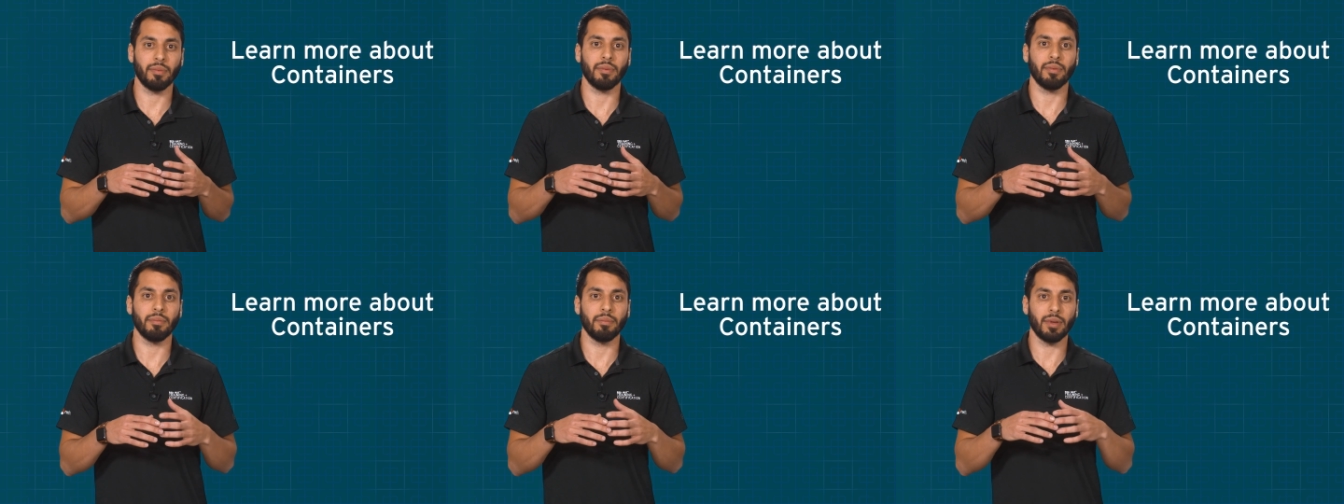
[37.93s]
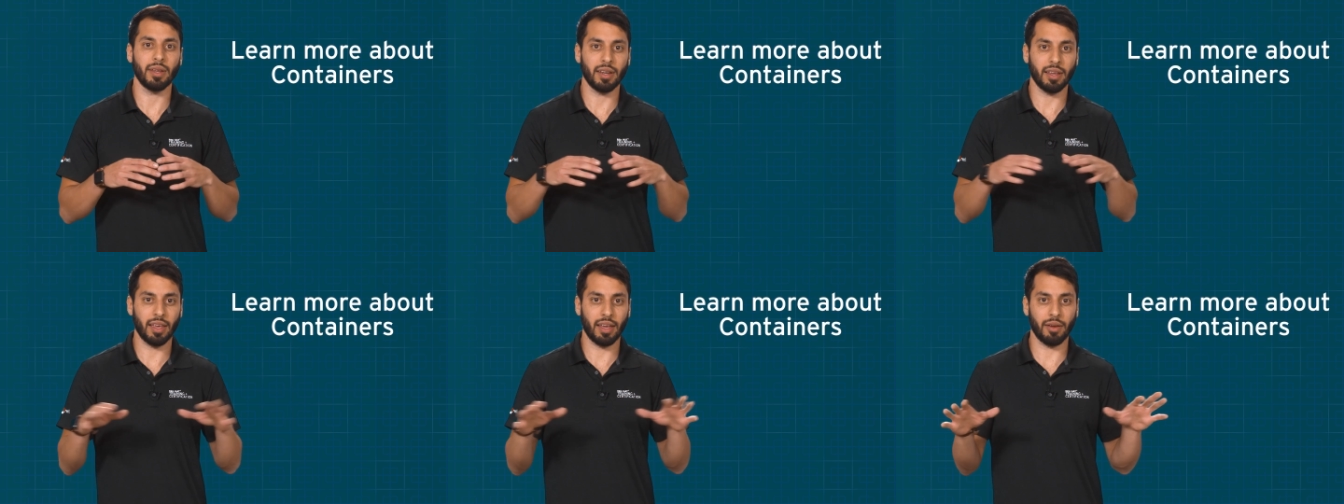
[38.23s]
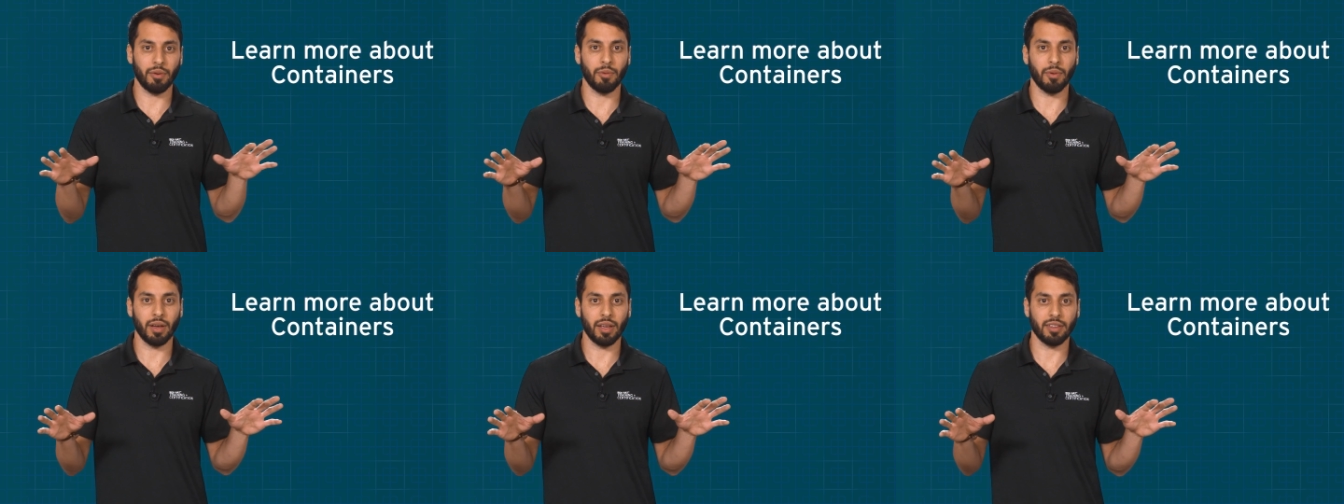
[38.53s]
mitigate
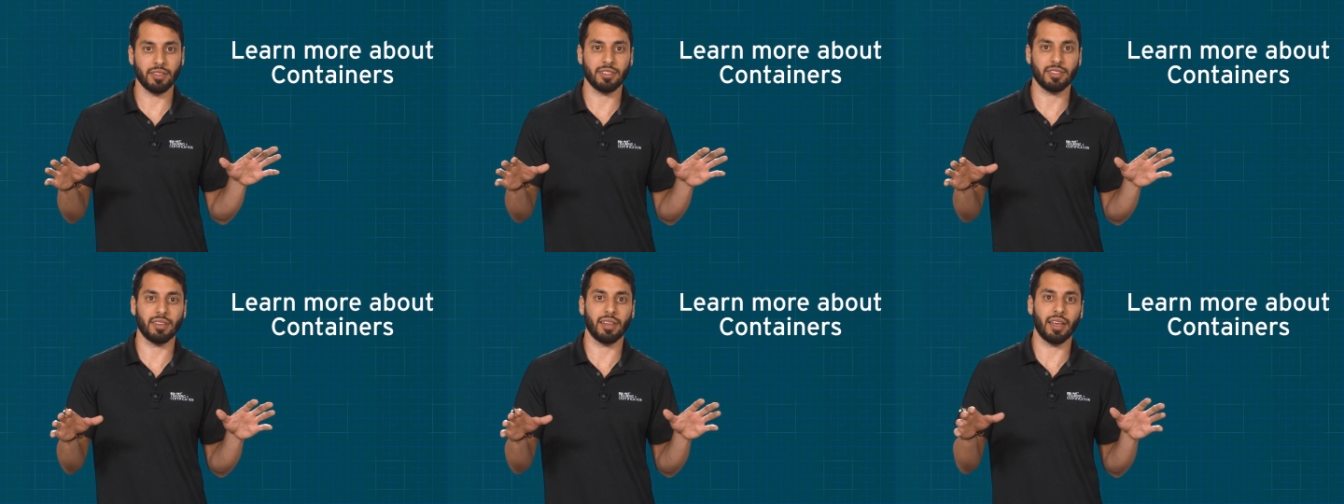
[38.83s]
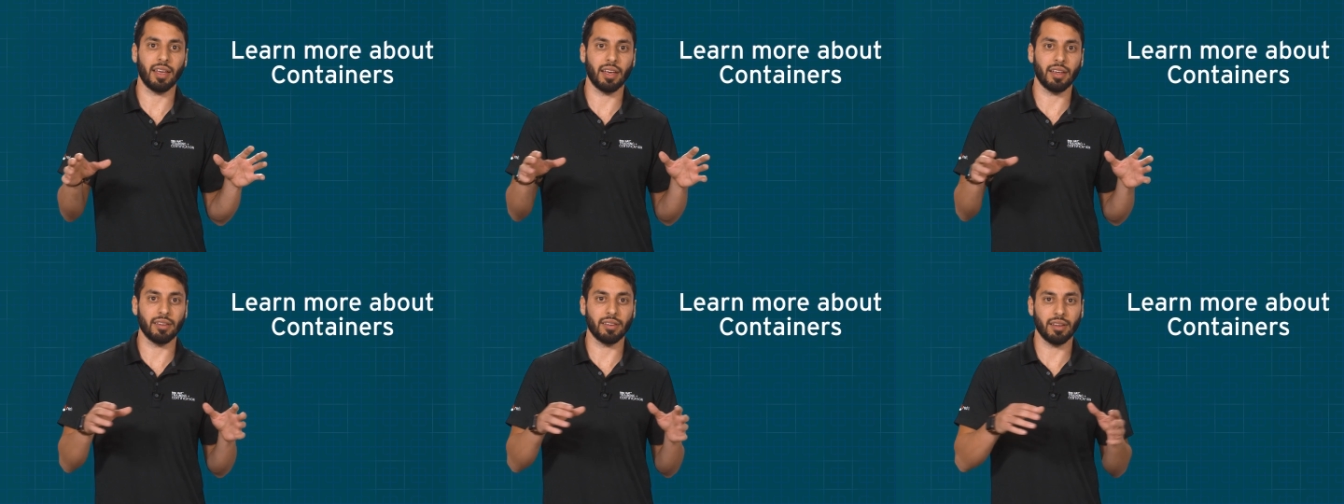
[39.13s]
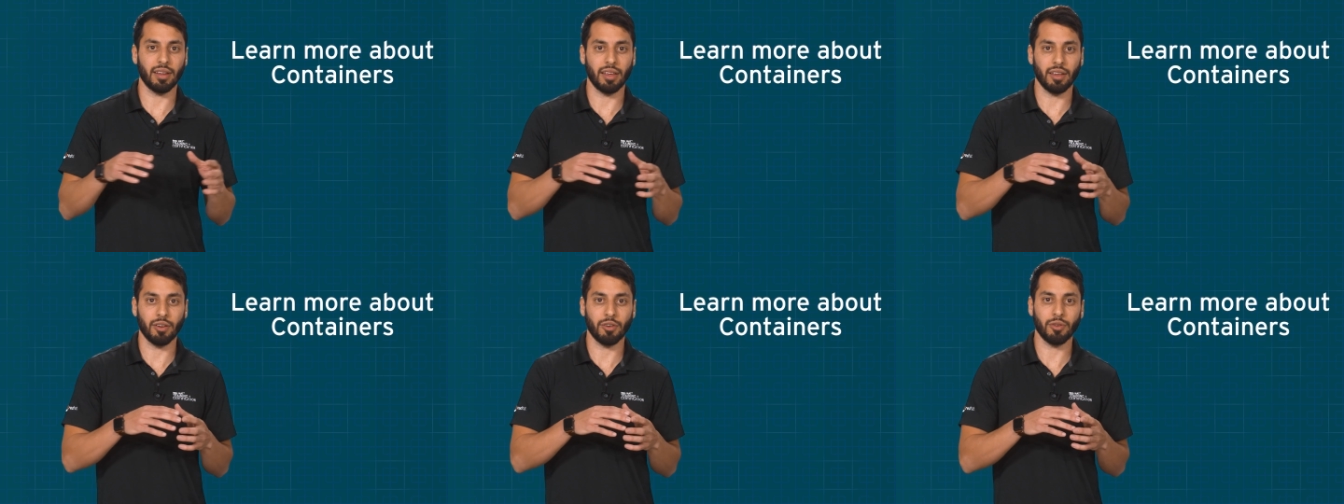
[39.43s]
waste and
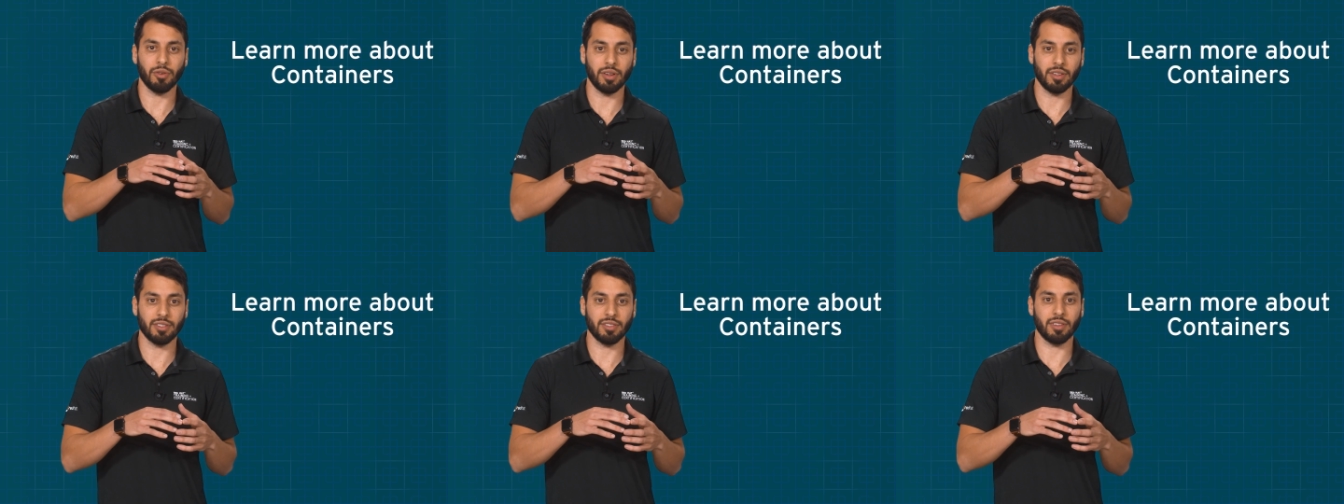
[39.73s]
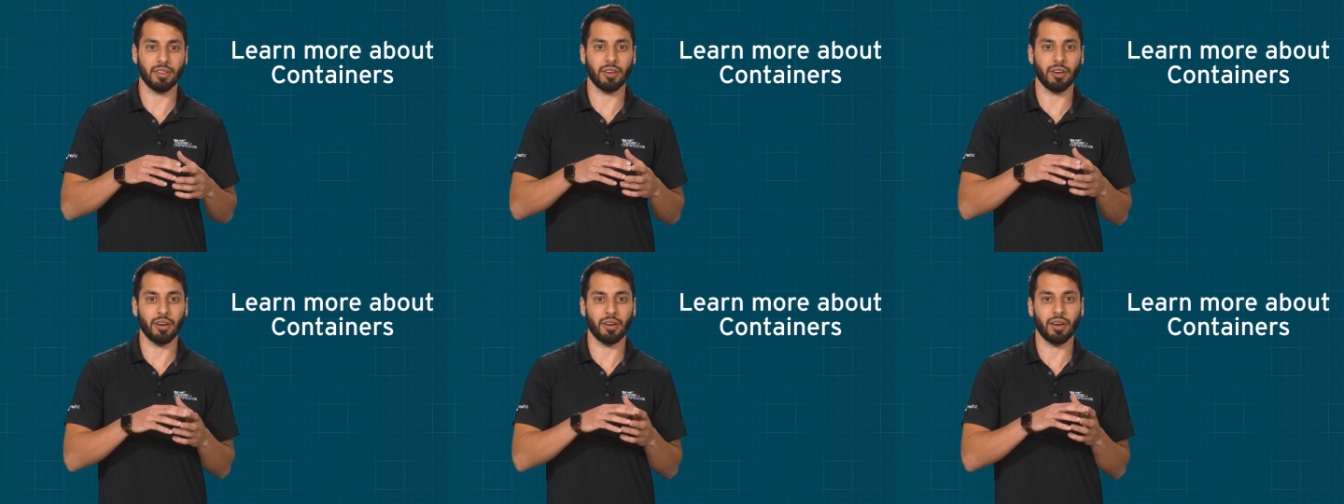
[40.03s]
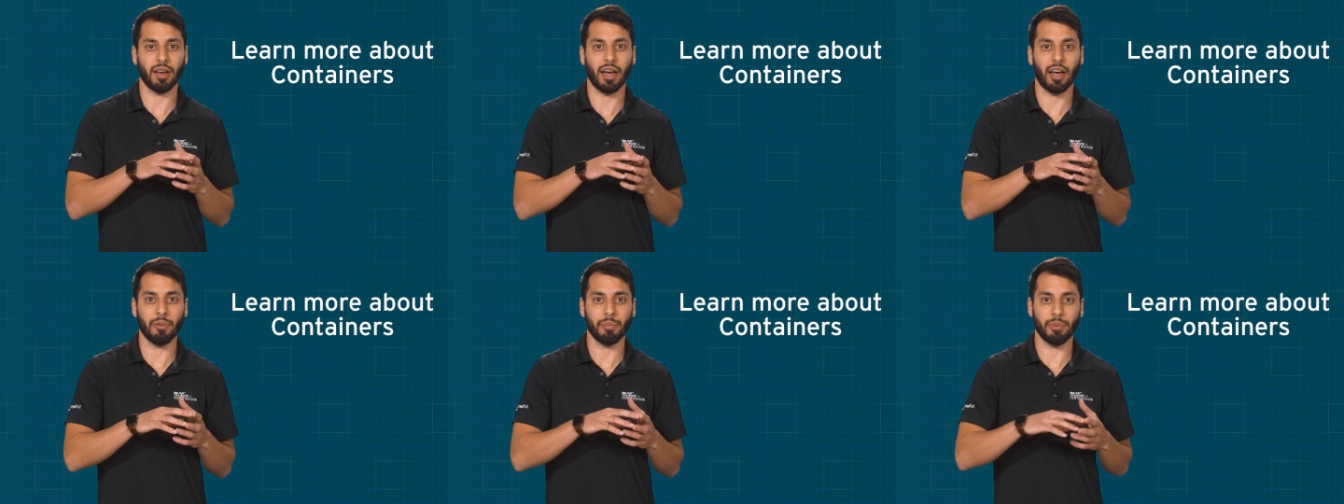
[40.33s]
increase their
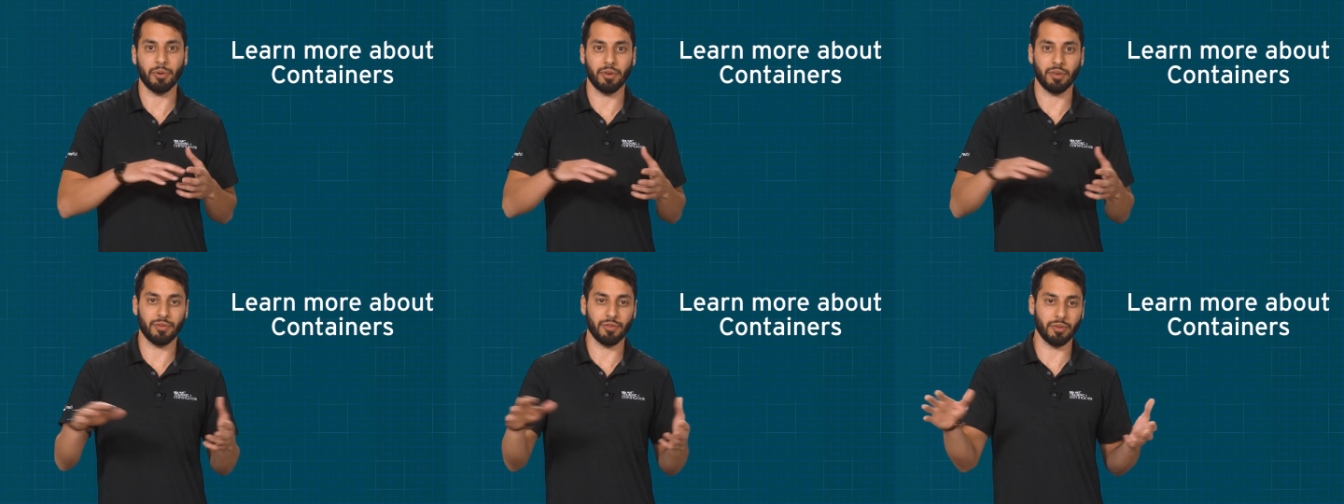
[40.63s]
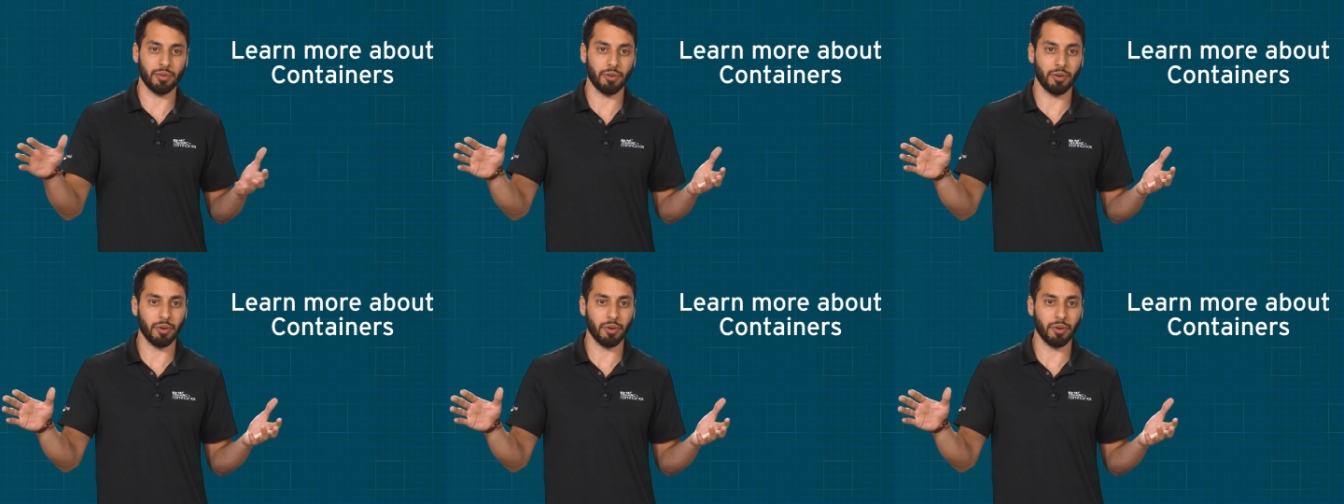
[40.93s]
output from their